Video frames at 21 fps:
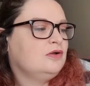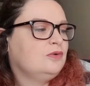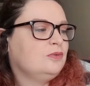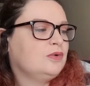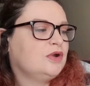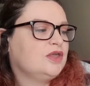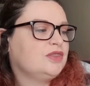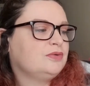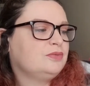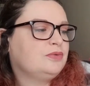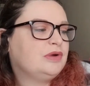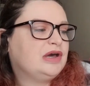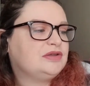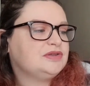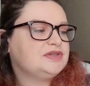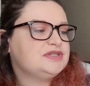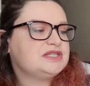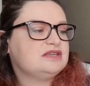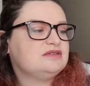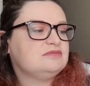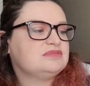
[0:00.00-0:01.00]
When the
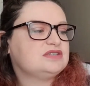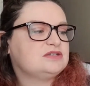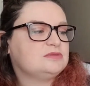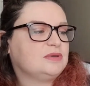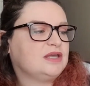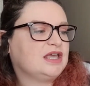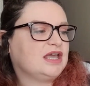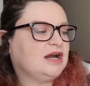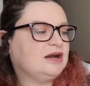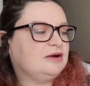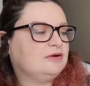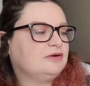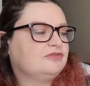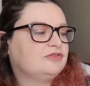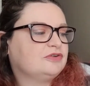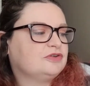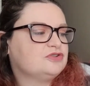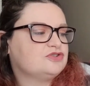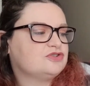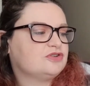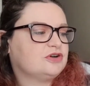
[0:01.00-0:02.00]
world seems to be out of
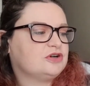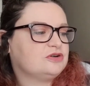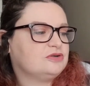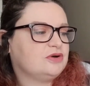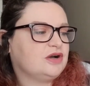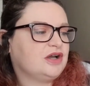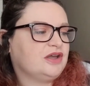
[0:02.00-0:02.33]
control,